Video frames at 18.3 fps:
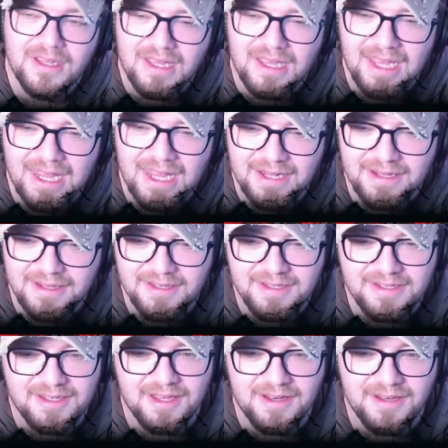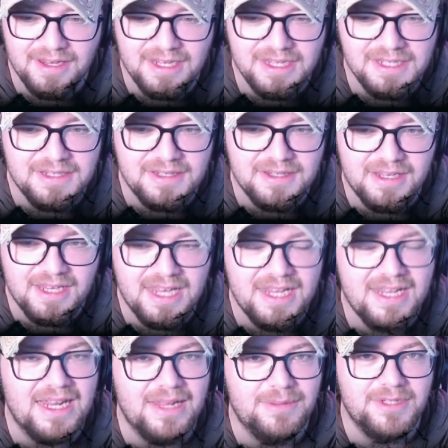and the son is
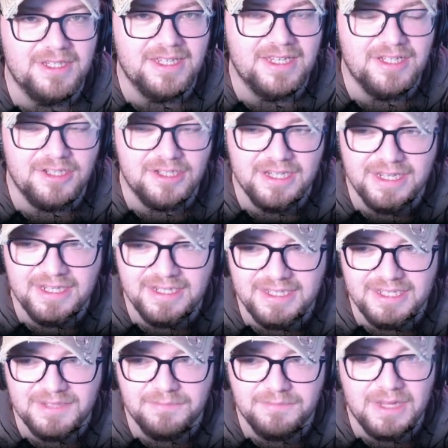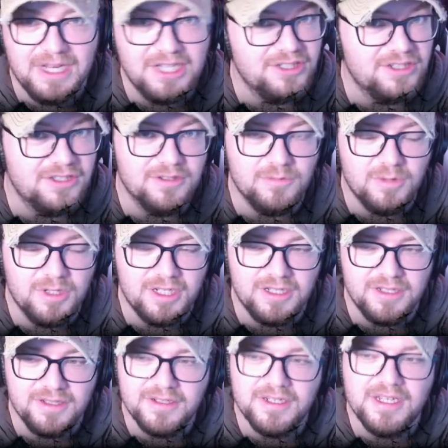kidnapped essentially into this magical
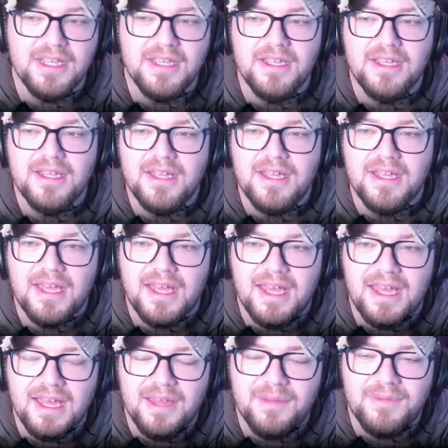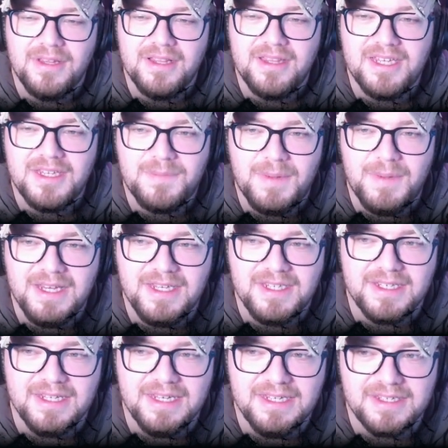world. This
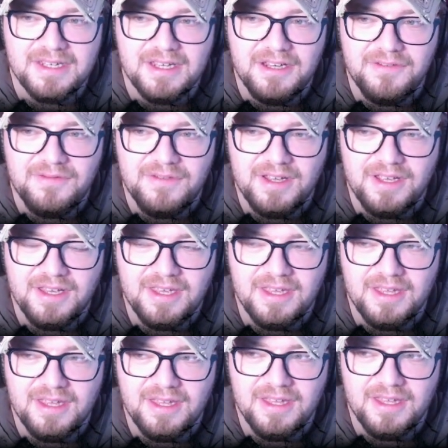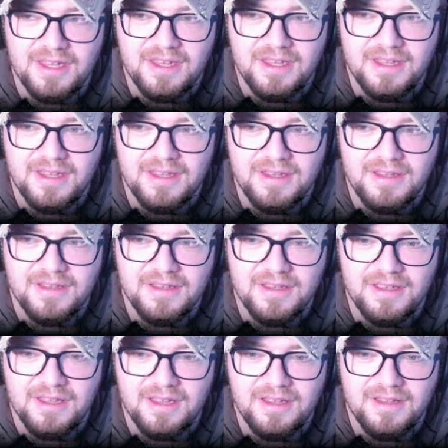basically is kind of like
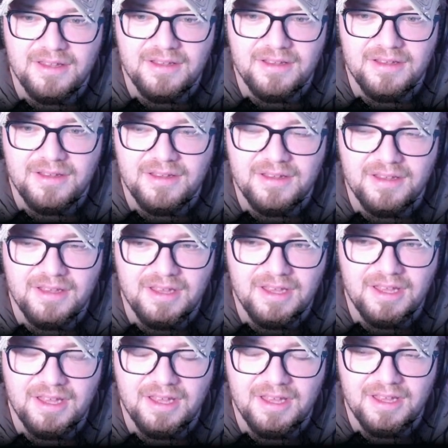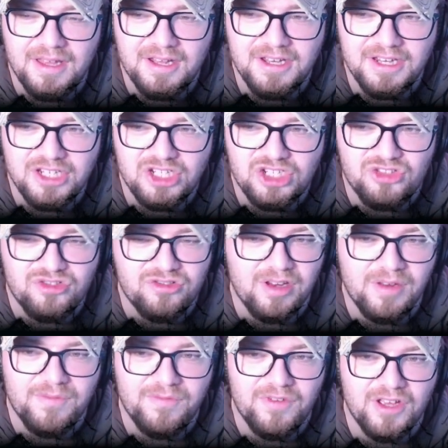an
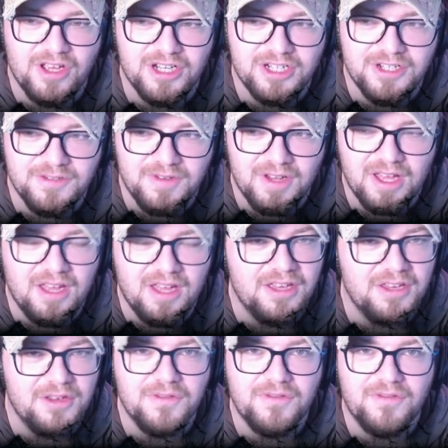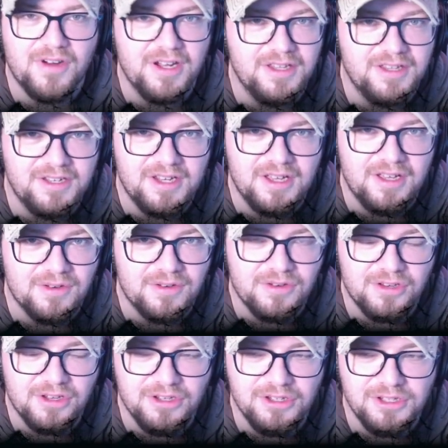extreme version of like Are You Afraid of the Dark or
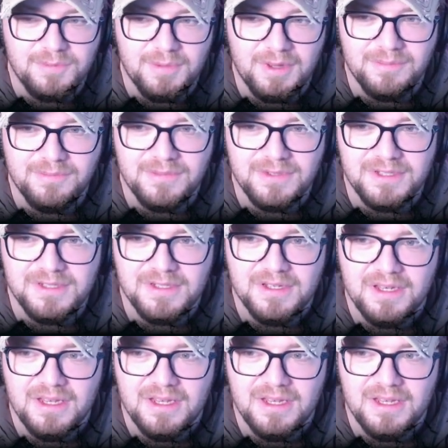Goosebumps.